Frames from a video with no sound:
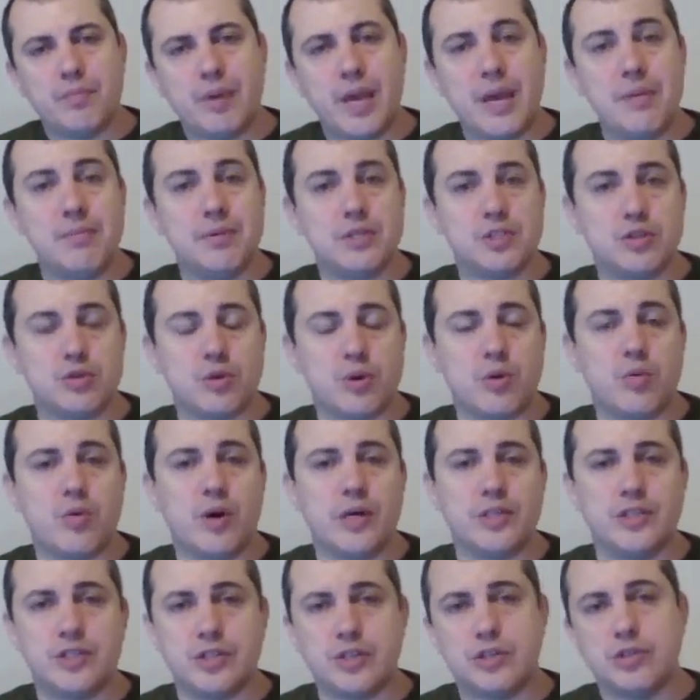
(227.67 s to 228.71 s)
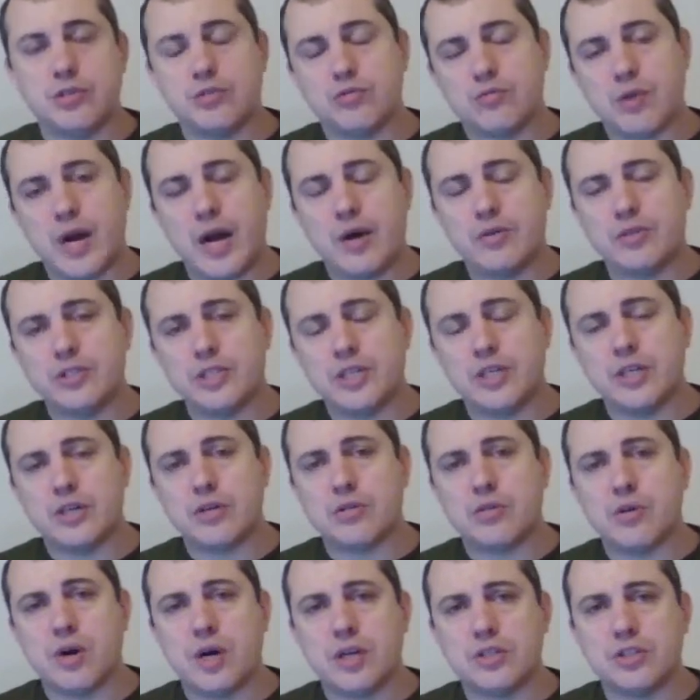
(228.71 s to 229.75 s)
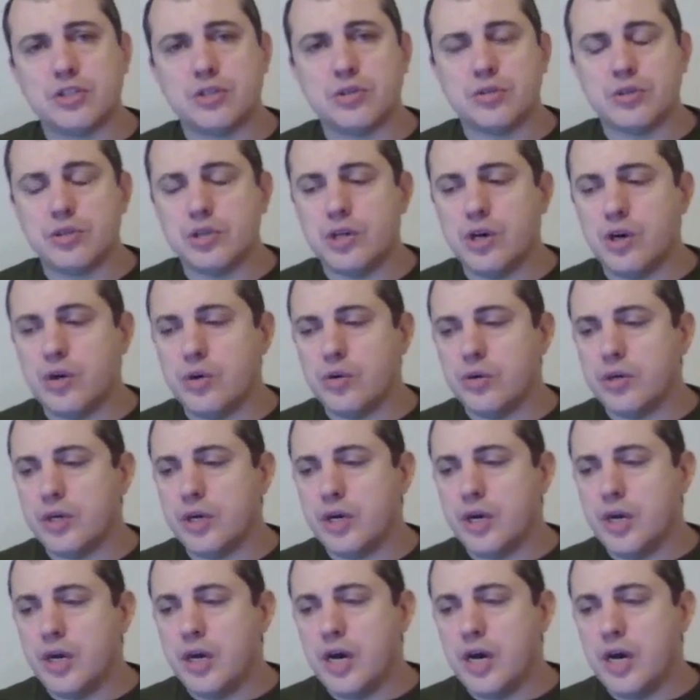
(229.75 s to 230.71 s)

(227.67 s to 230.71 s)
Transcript: payment request that you're routing across your node,